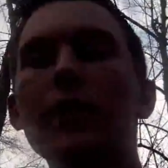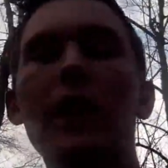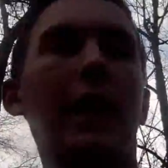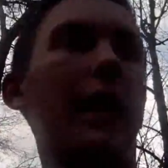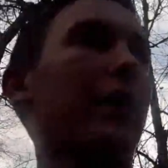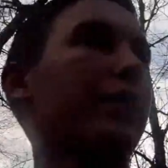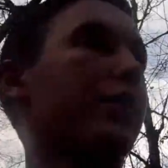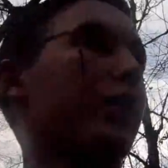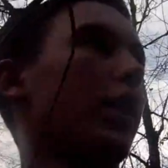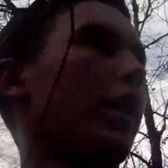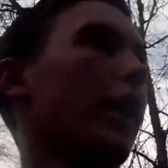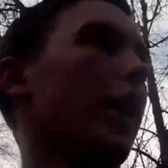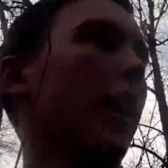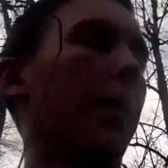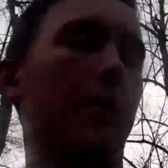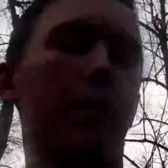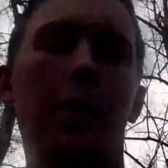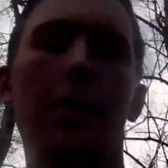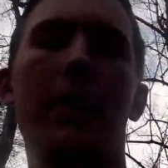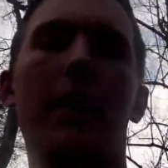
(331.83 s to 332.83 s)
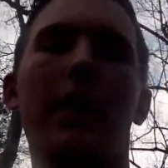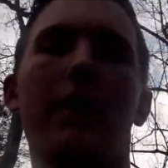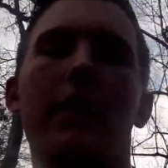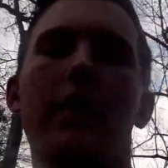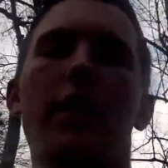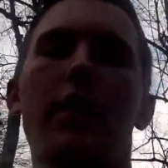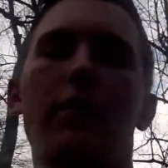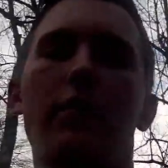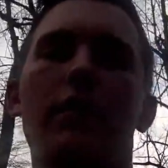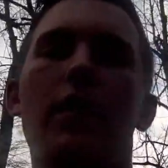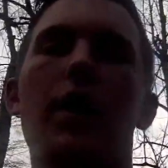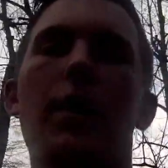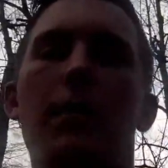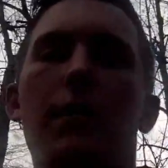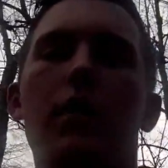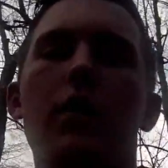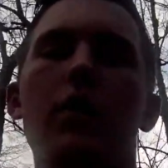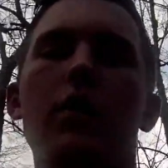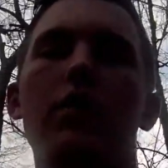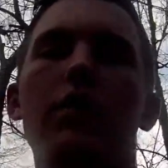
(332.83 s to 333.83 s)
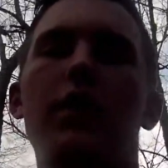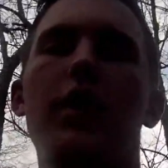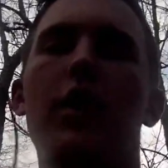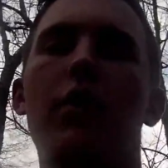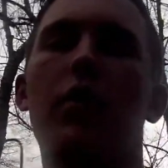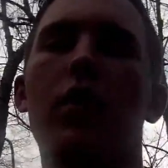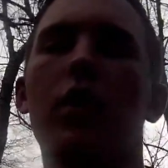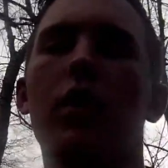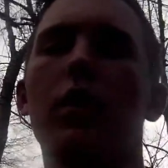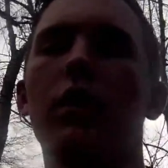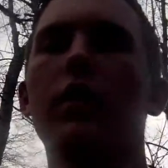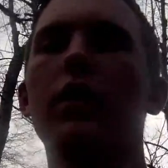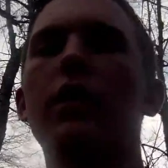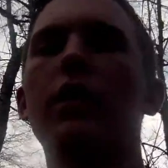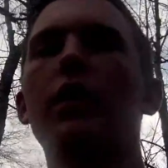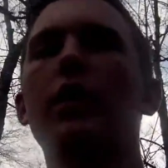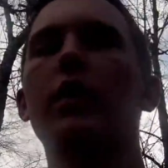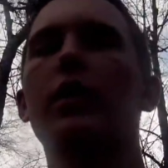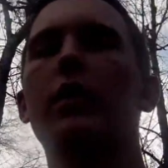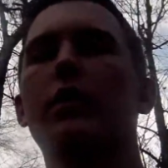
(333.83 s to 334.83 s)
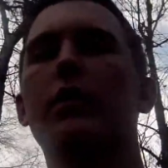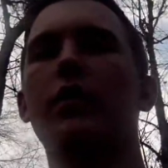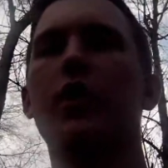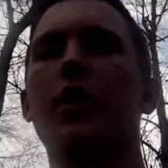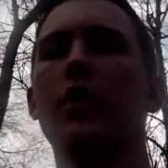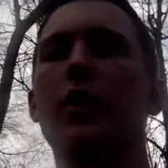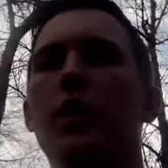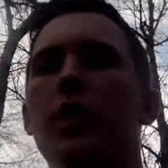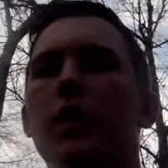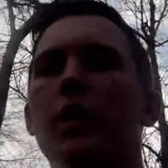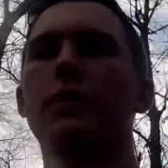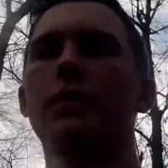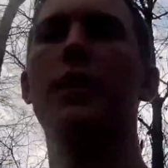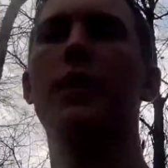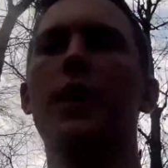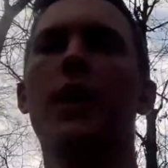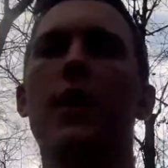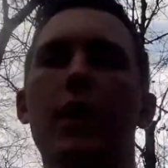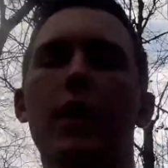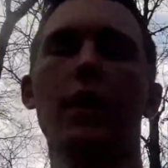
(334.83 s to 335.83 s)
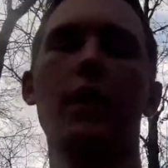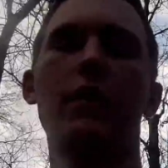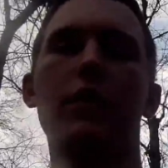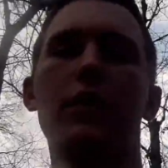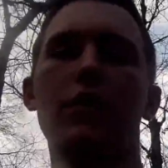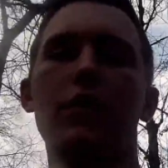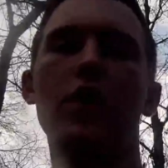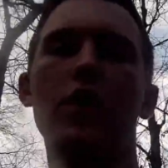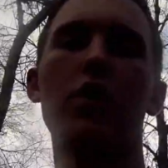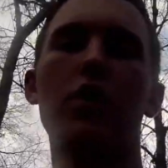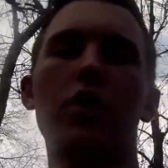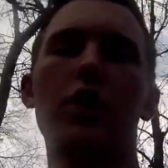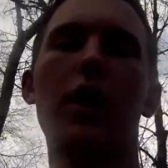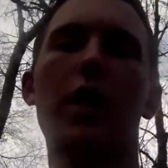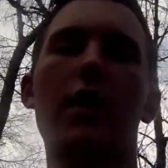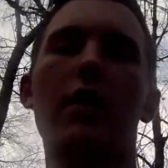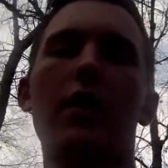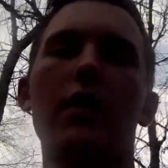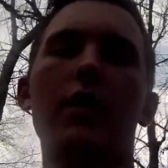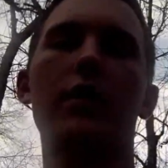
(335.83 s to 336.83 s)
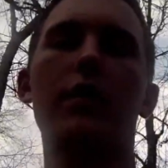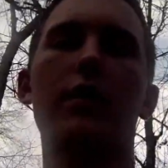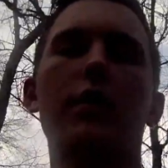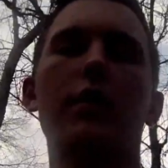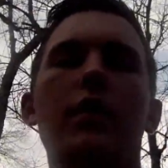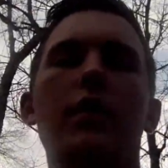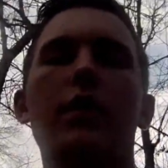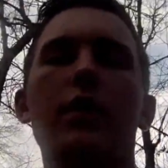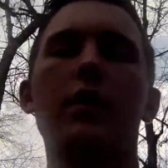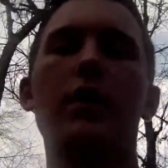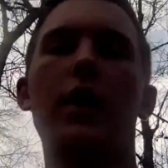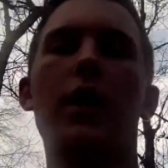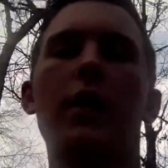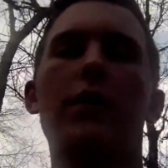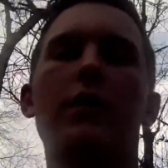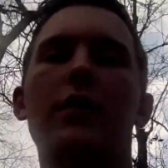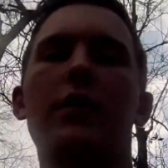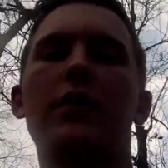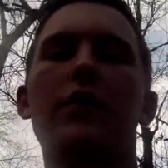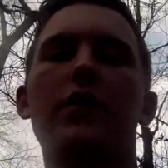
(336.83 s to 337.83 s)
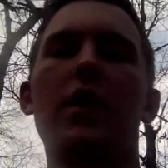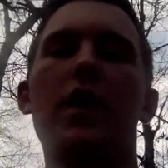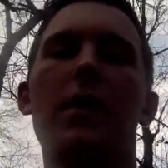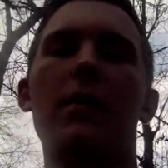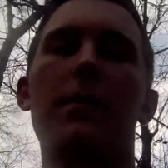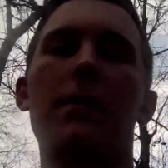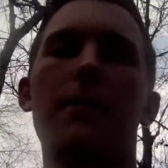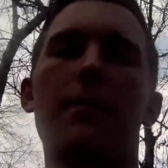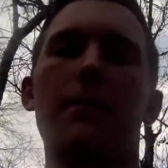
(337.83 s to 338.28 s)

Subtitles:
And I'll show you how I'm going to make that, how I'm going to use that work. So I'll get into showing you how to set the trap.